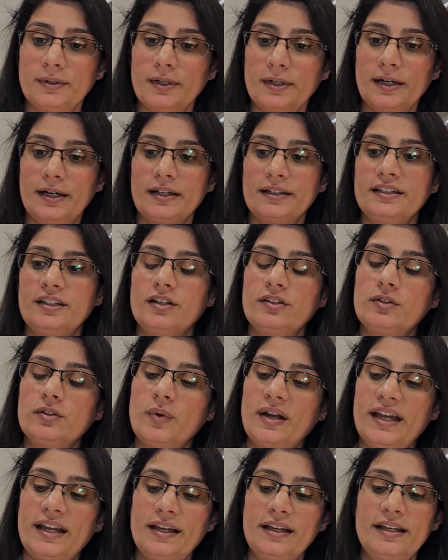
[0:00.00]
The other
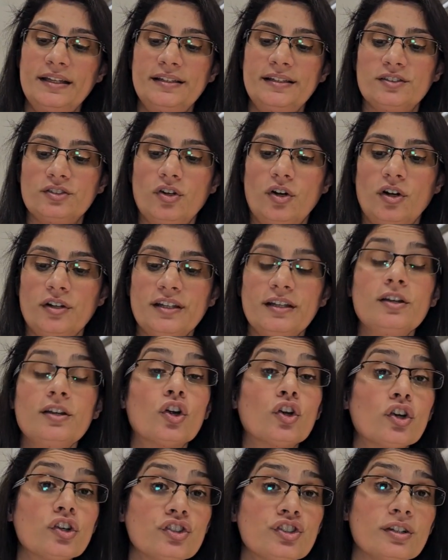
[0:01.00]
way is called an
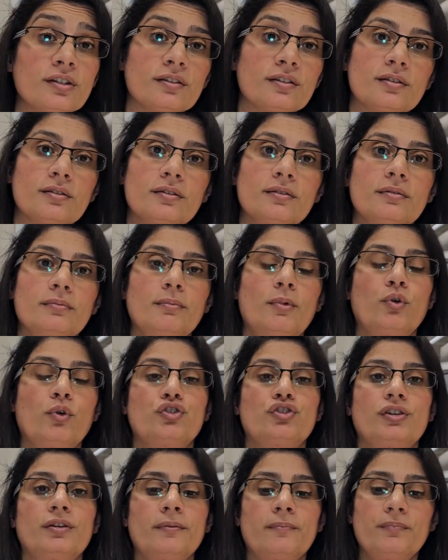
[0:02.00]
urgent
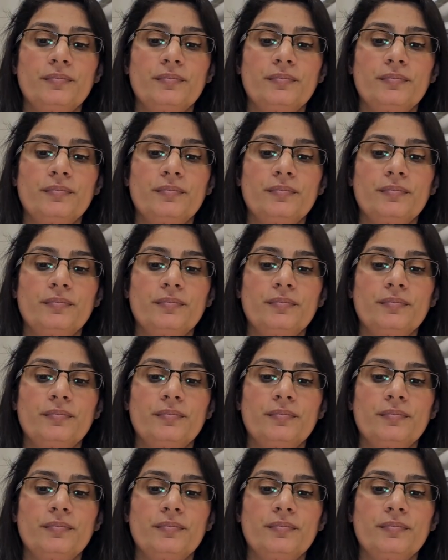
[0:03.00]
motion.